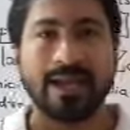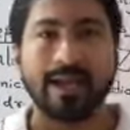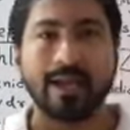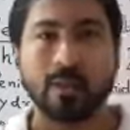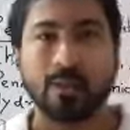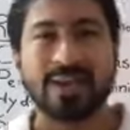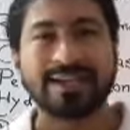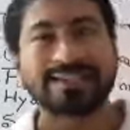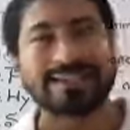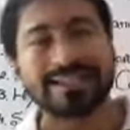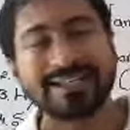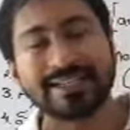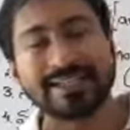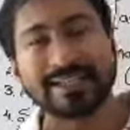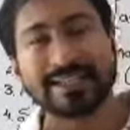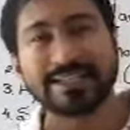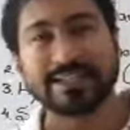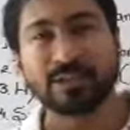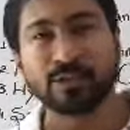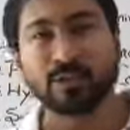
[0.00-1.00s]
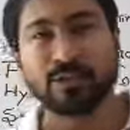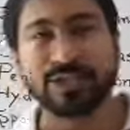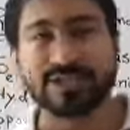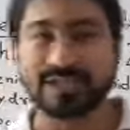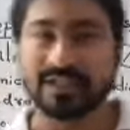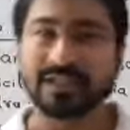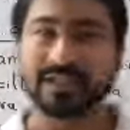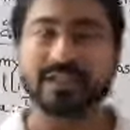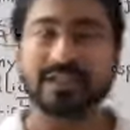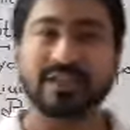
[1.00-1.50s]
Well, taking into
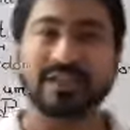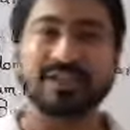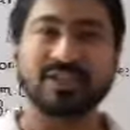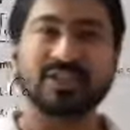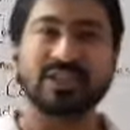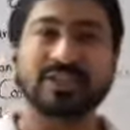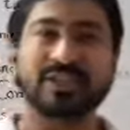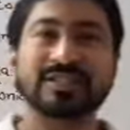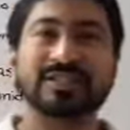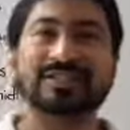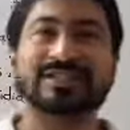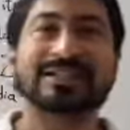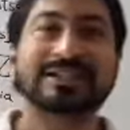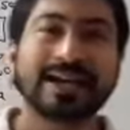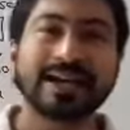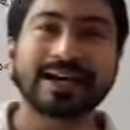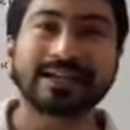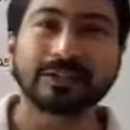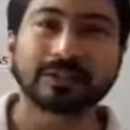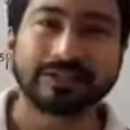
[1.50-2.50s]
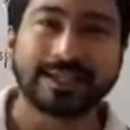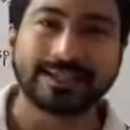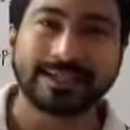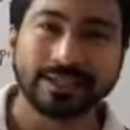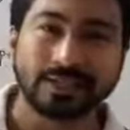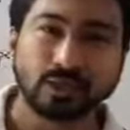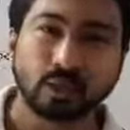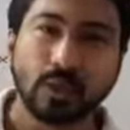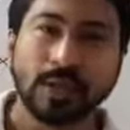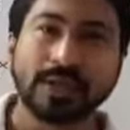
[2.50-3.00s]
consideration the scenario that
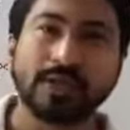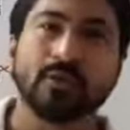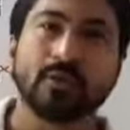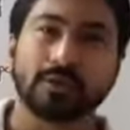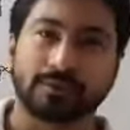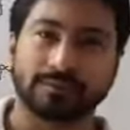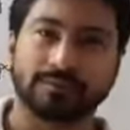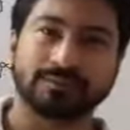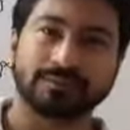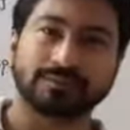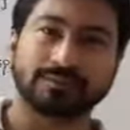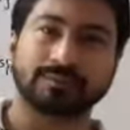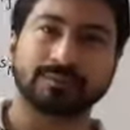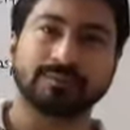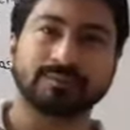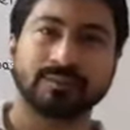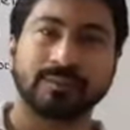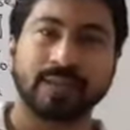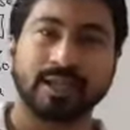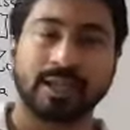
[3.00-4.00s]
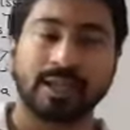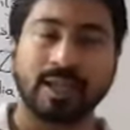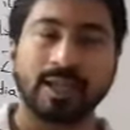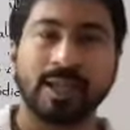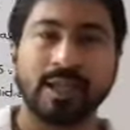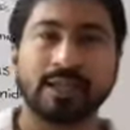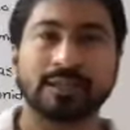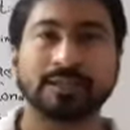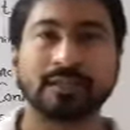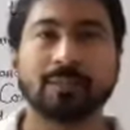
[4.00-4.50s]
is going on,
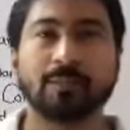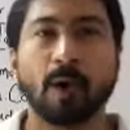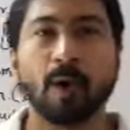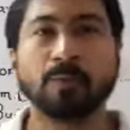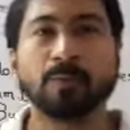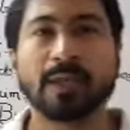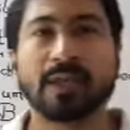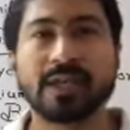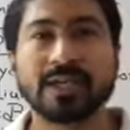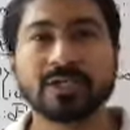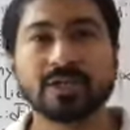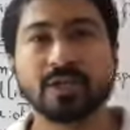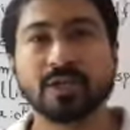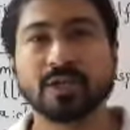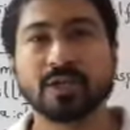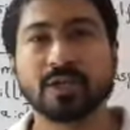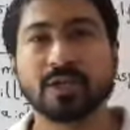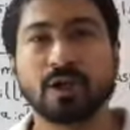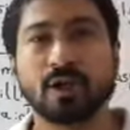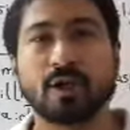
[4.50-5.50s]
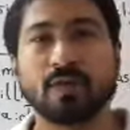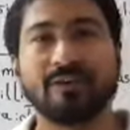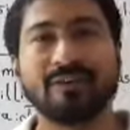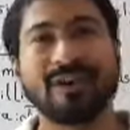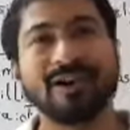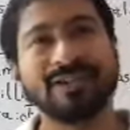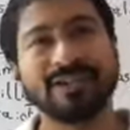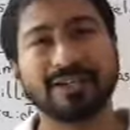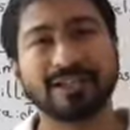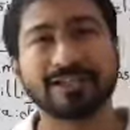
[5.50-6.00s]
the population of
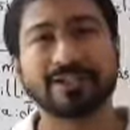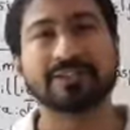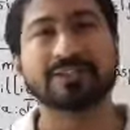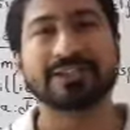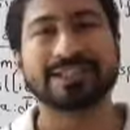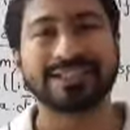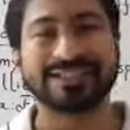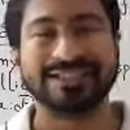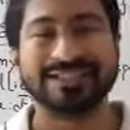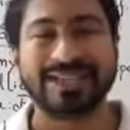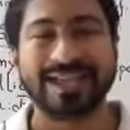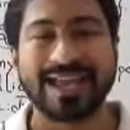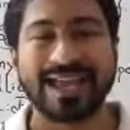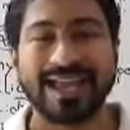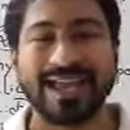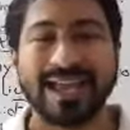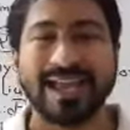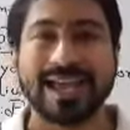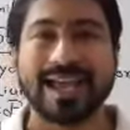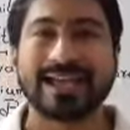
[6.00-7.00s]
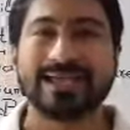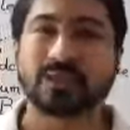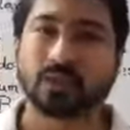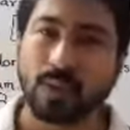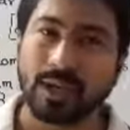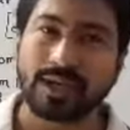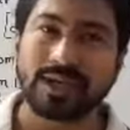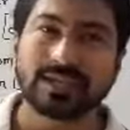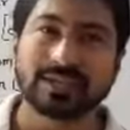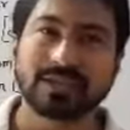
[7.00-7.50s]
our country as
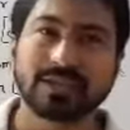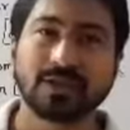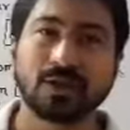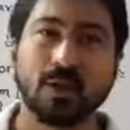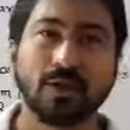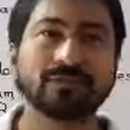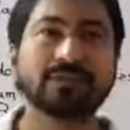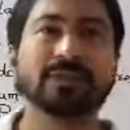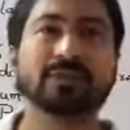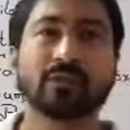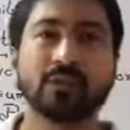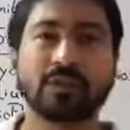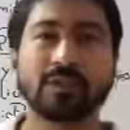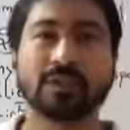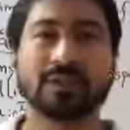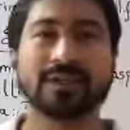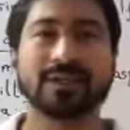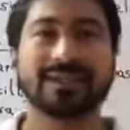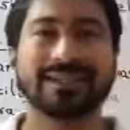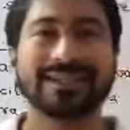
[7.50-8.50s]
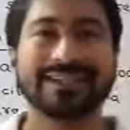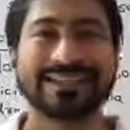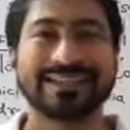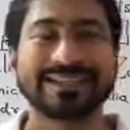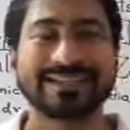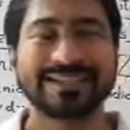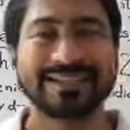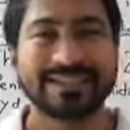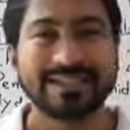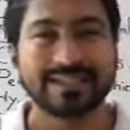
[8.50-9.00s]
well as of the world
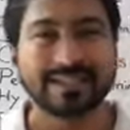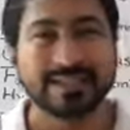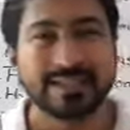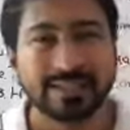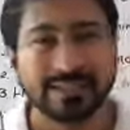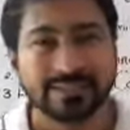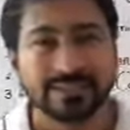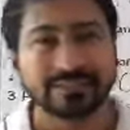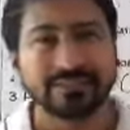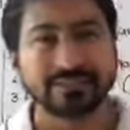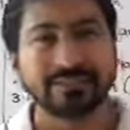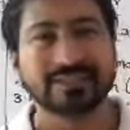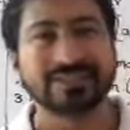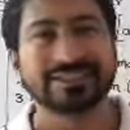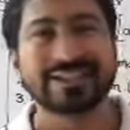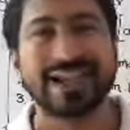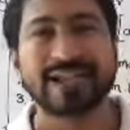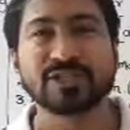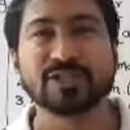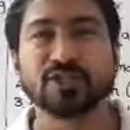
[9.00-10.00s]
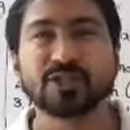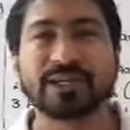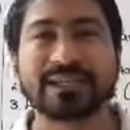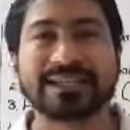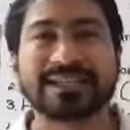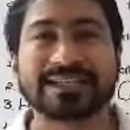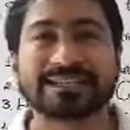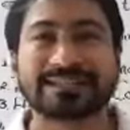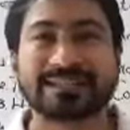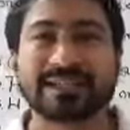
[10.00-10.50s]
is
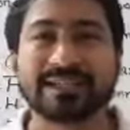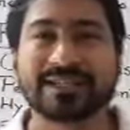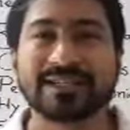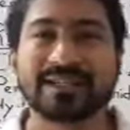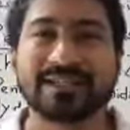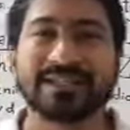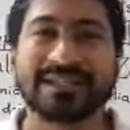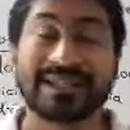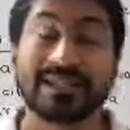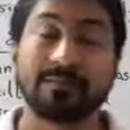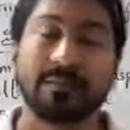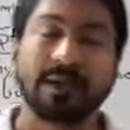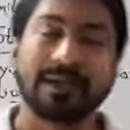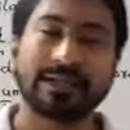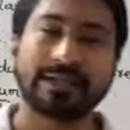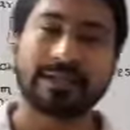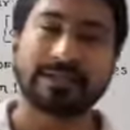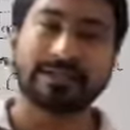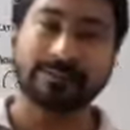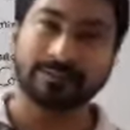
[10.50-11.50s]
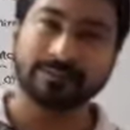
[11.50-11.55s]
gradually increasing day by day.